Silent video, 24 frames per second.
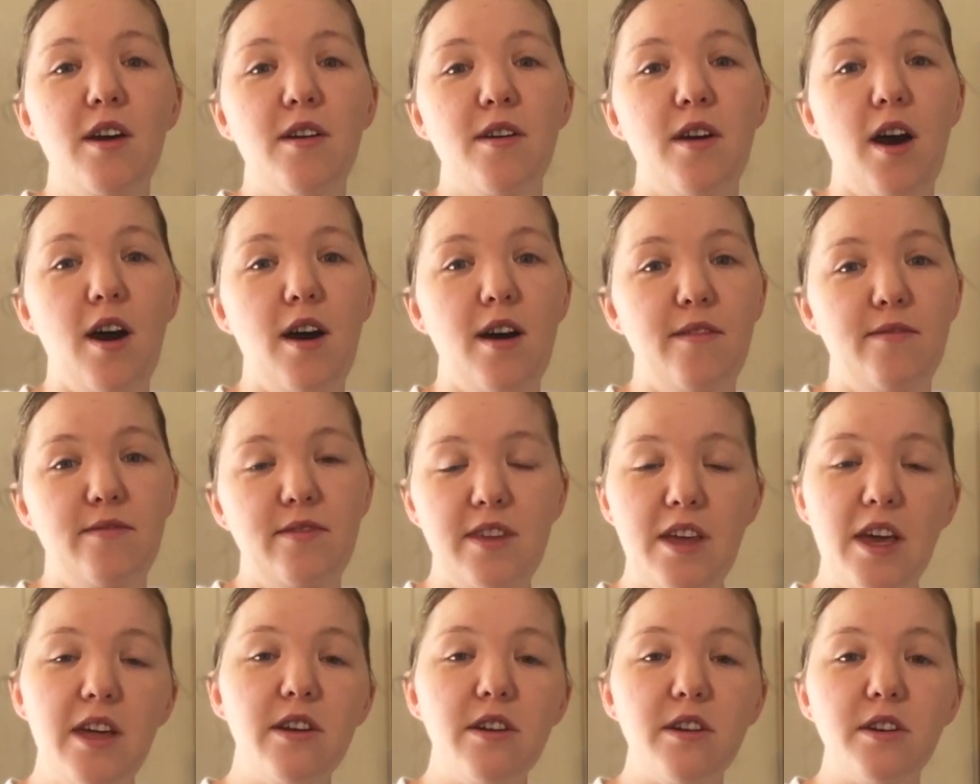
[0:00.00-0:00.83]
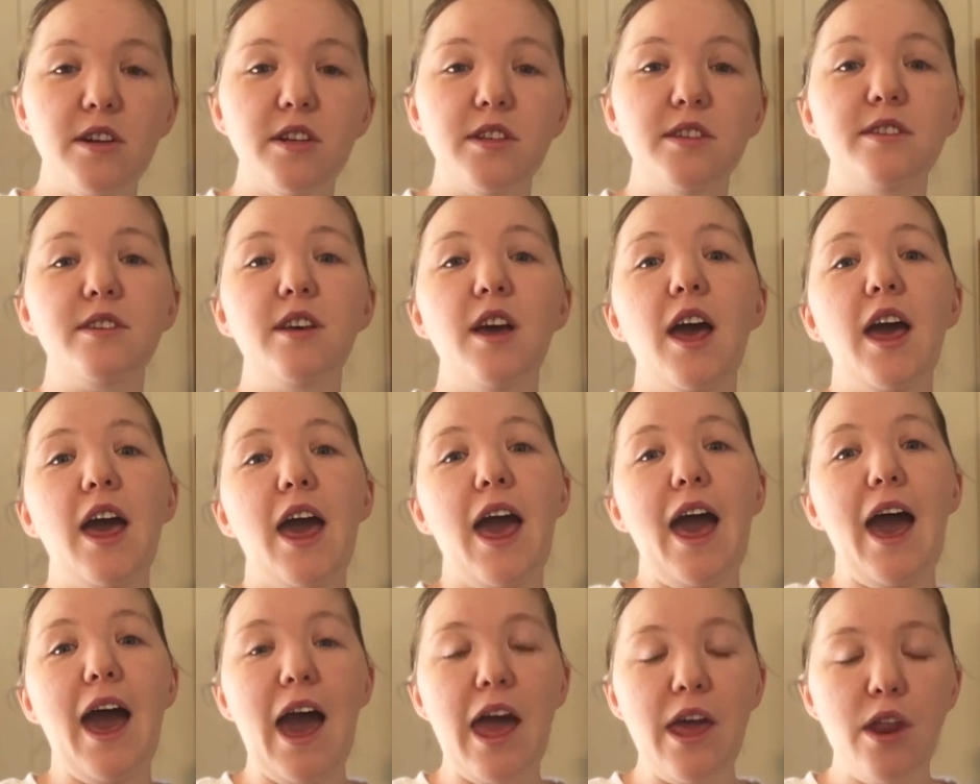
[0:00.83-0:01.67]
of dinners
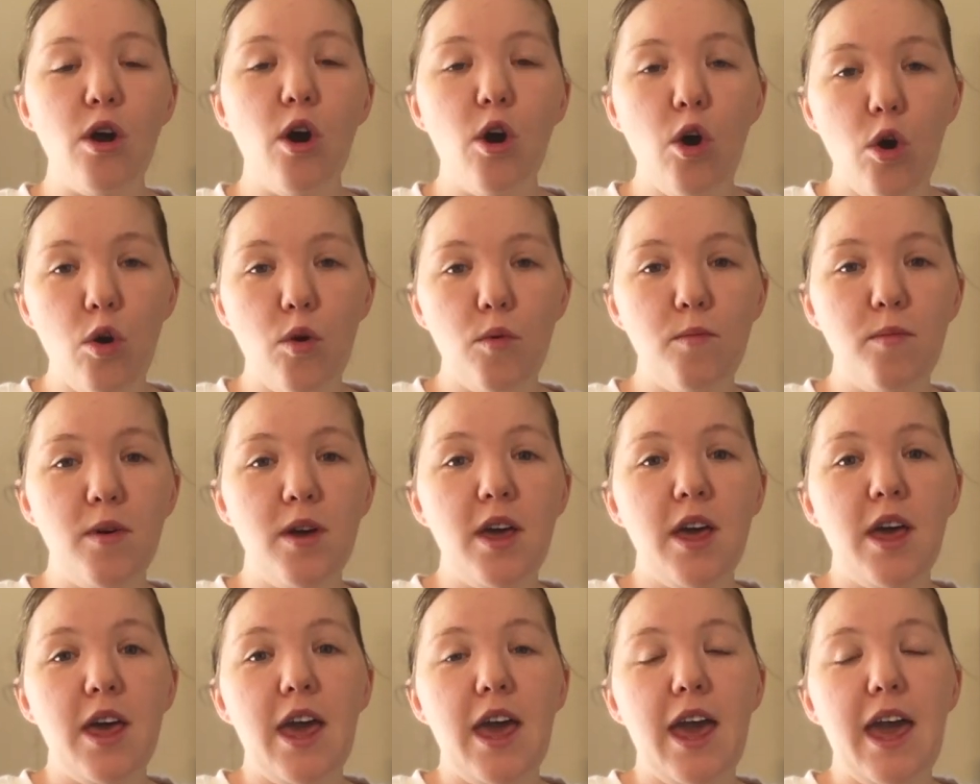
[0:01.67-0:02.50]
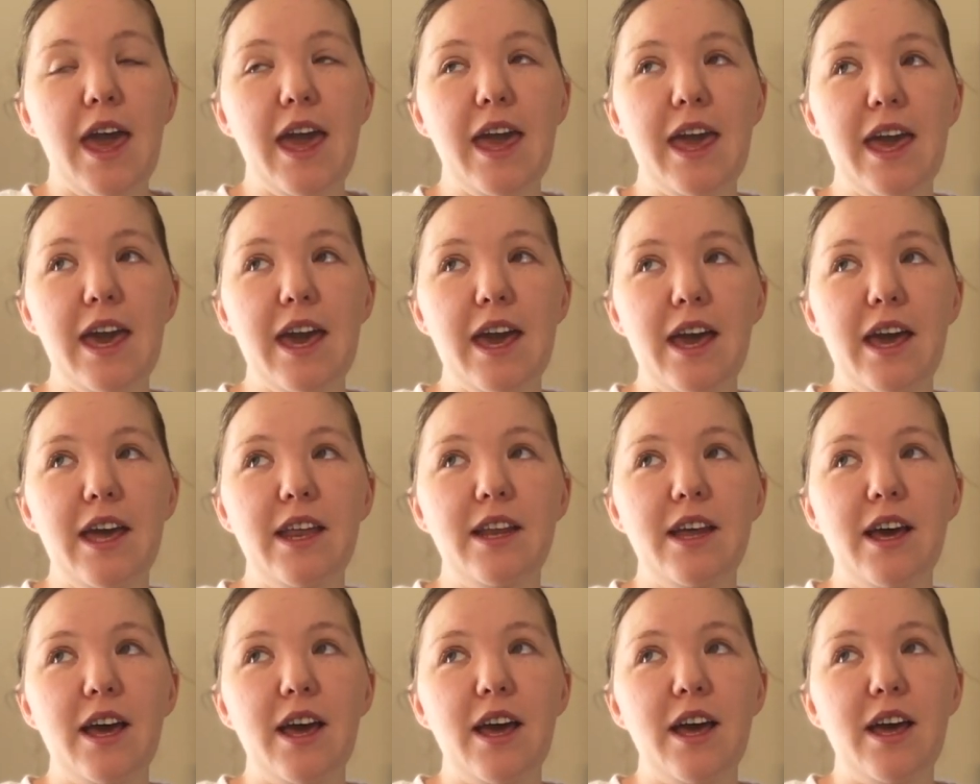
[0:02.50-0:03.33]
at home,
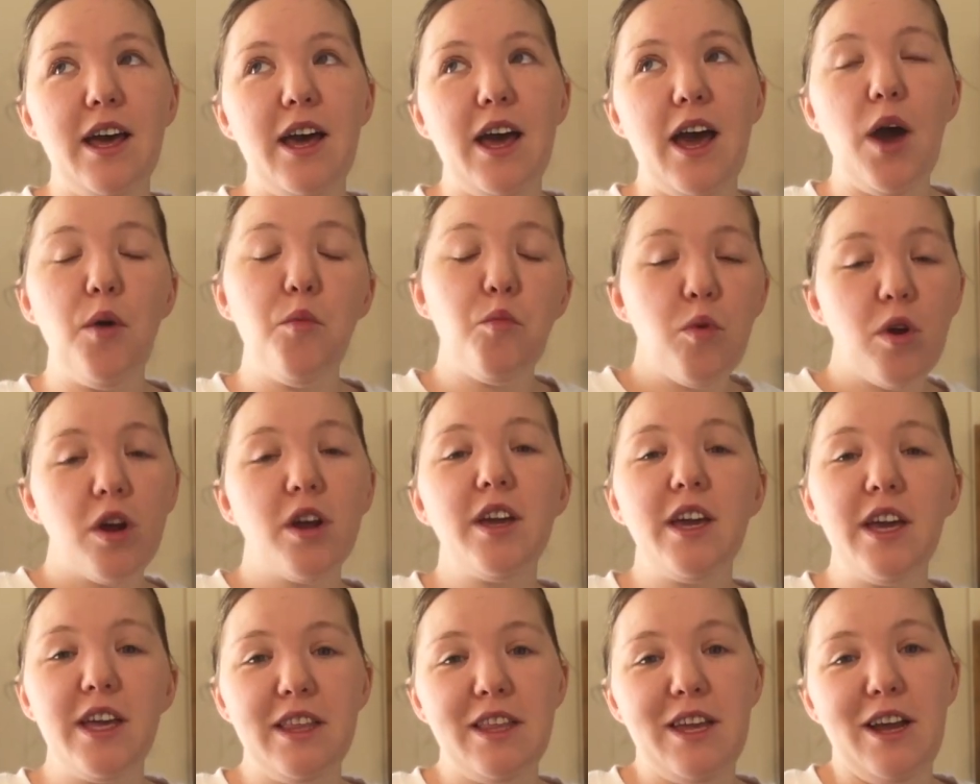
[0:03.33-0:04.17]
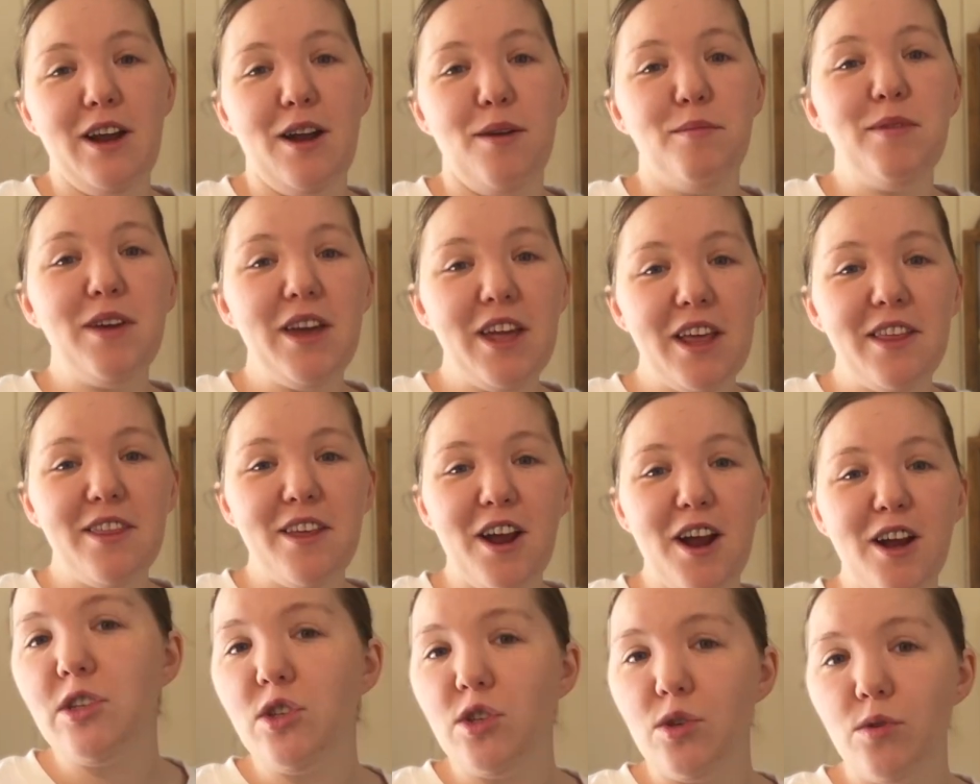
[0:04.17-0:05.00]
and I'm working there. I'm getting
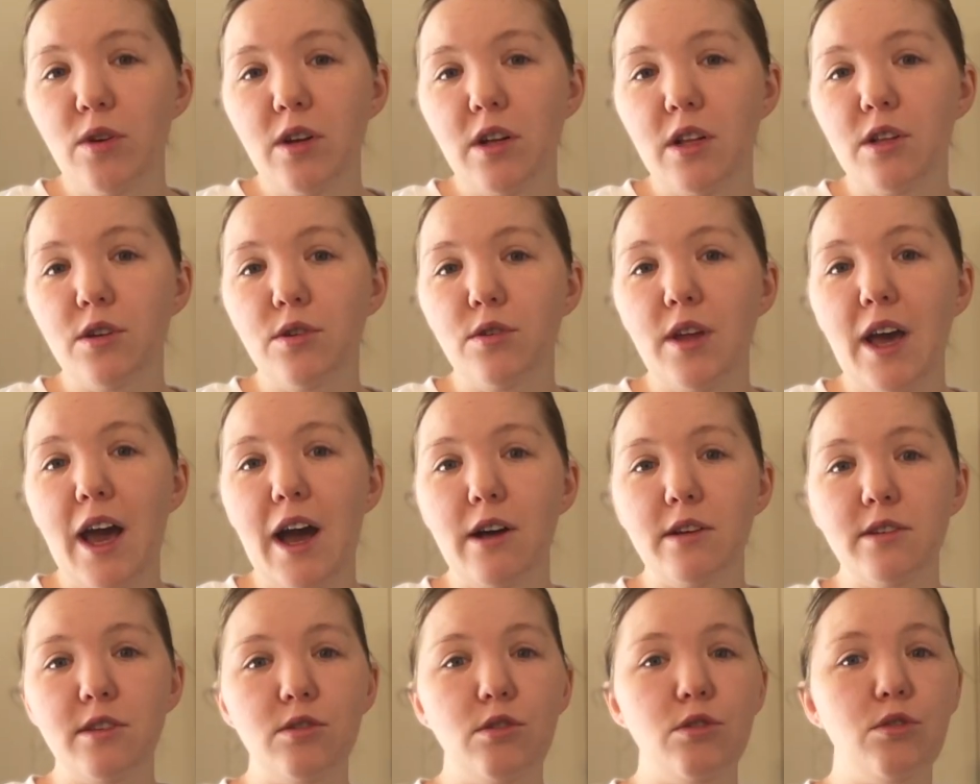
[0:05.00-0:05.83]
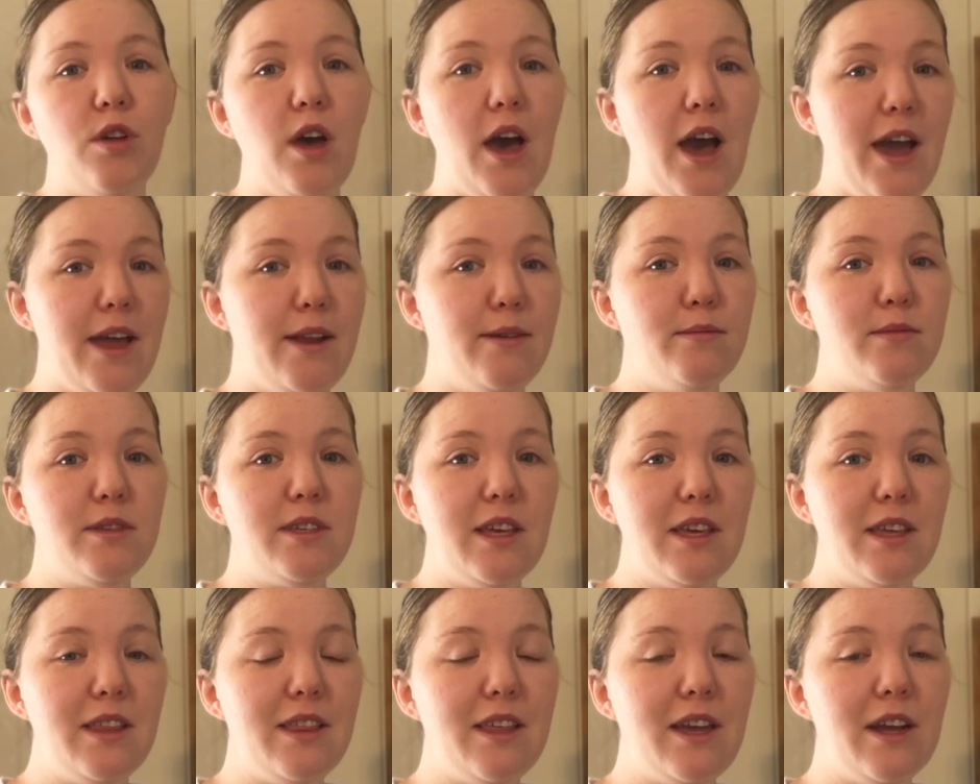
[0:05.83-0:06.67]
there. I do include household items
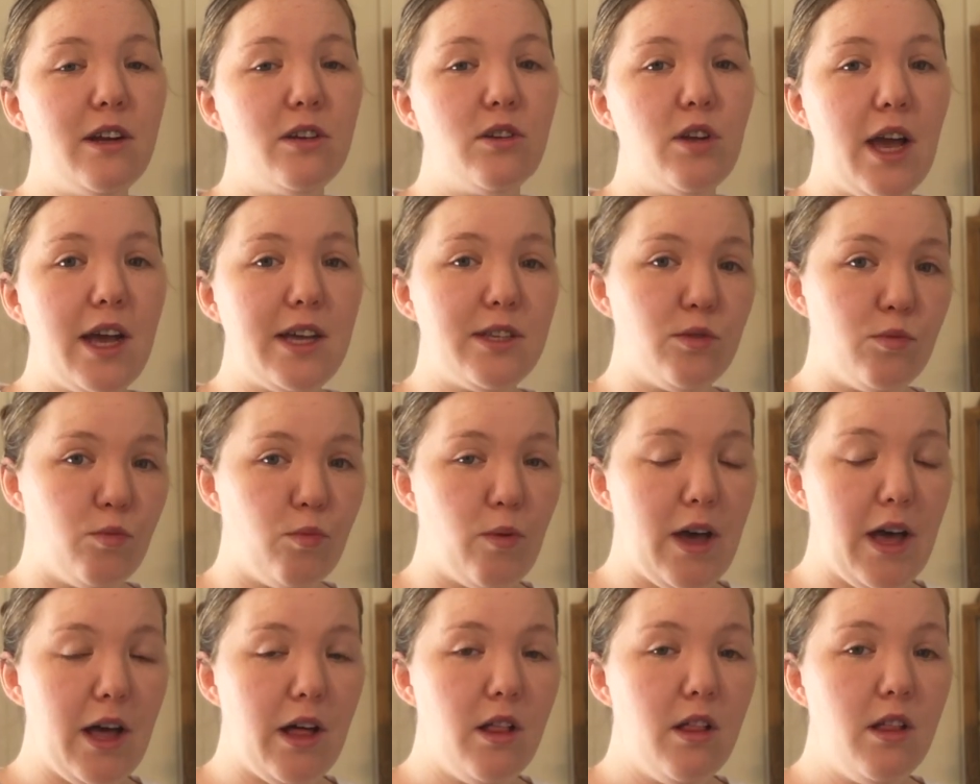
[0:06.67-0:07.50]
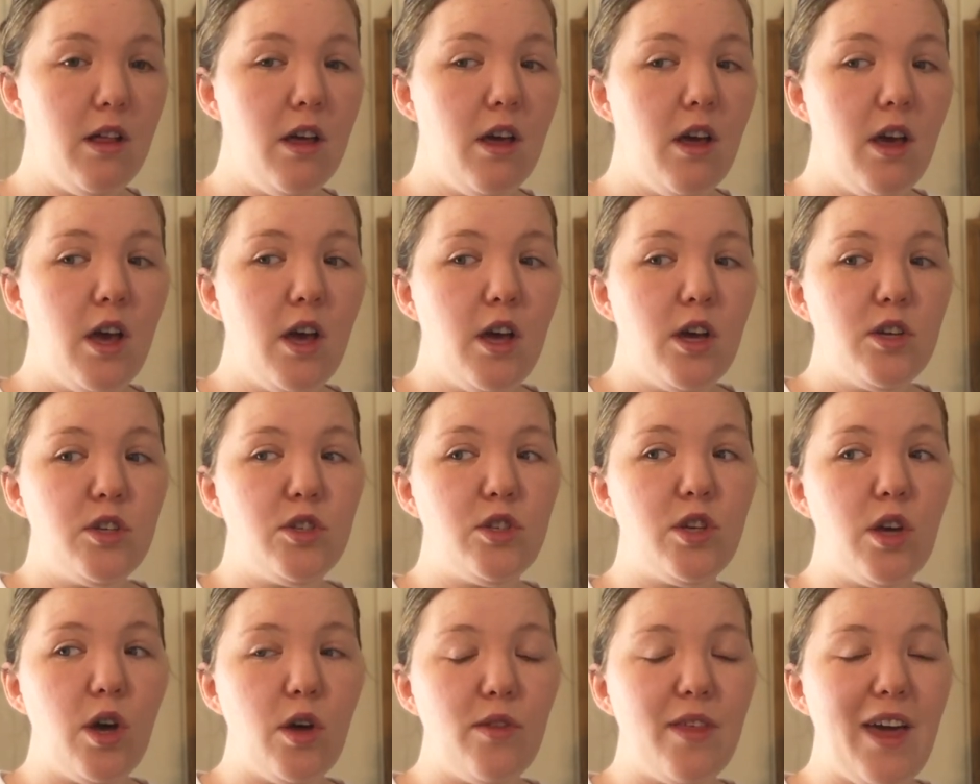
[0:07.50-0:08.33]
in there as well,
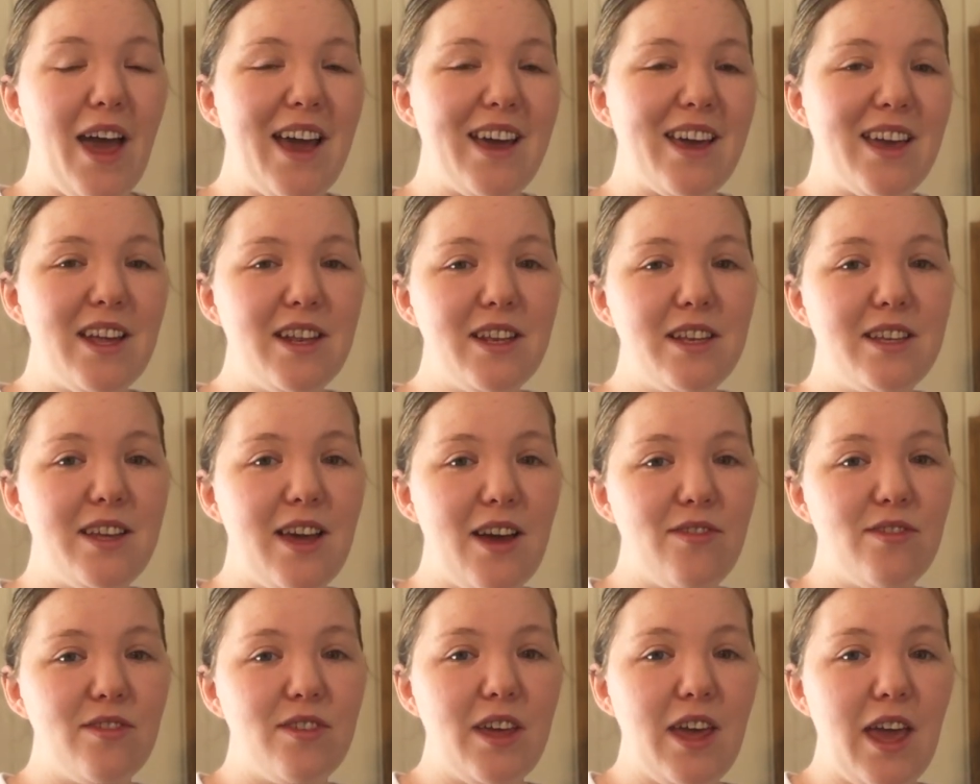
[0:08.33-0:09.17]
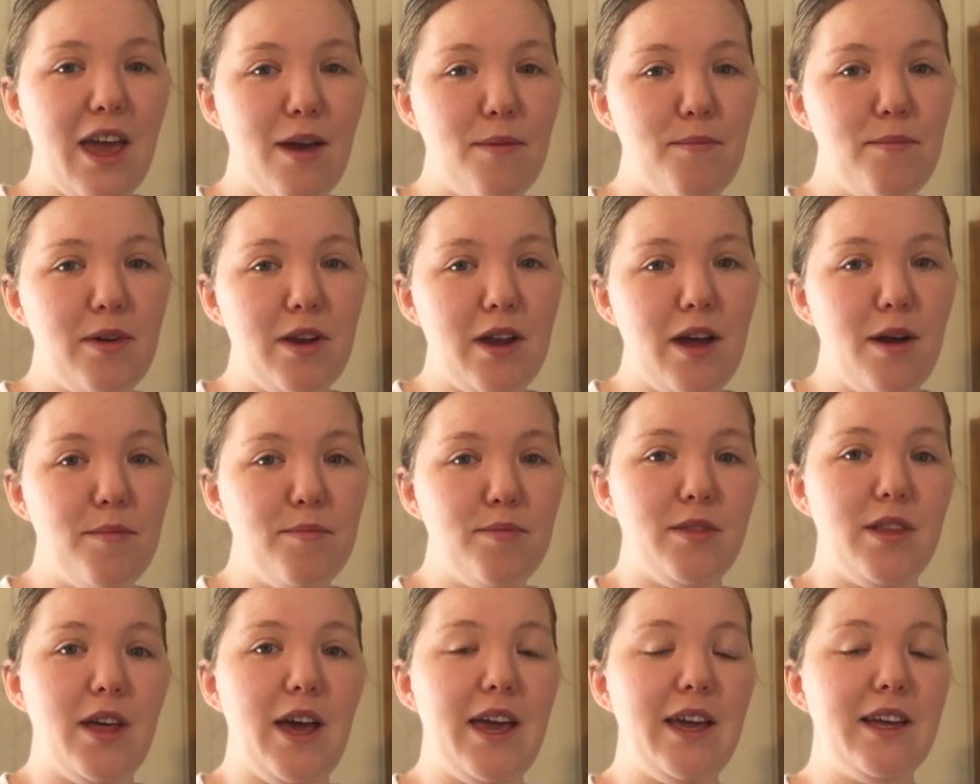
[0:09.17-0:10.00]
so that can definitely amp it
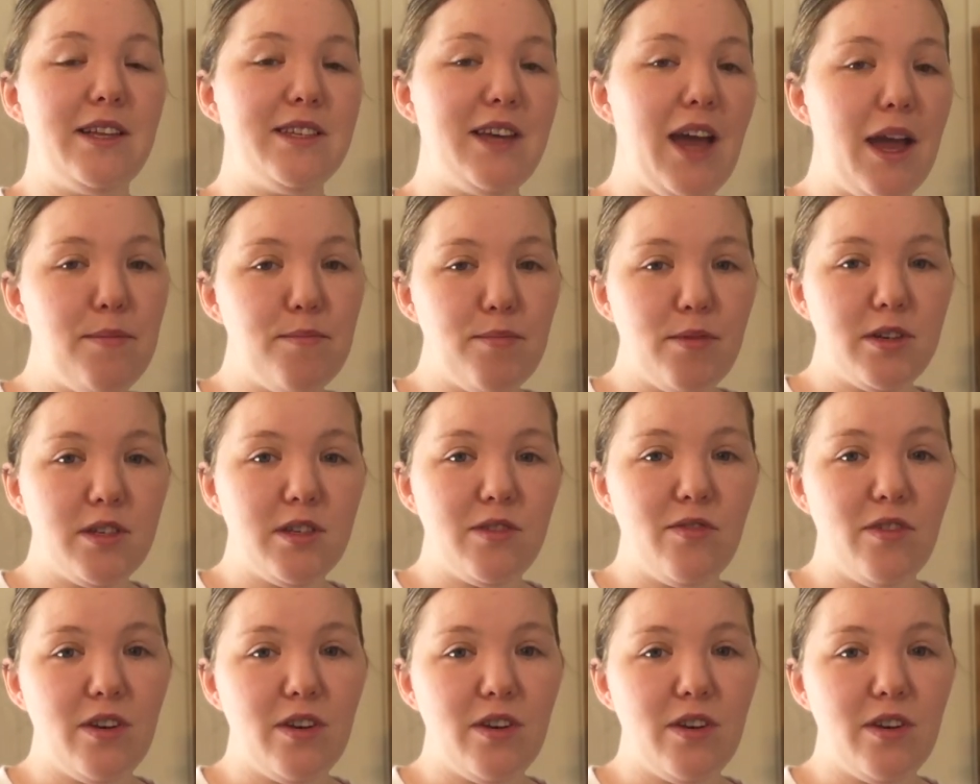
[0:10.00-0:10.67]
up, like diapers, for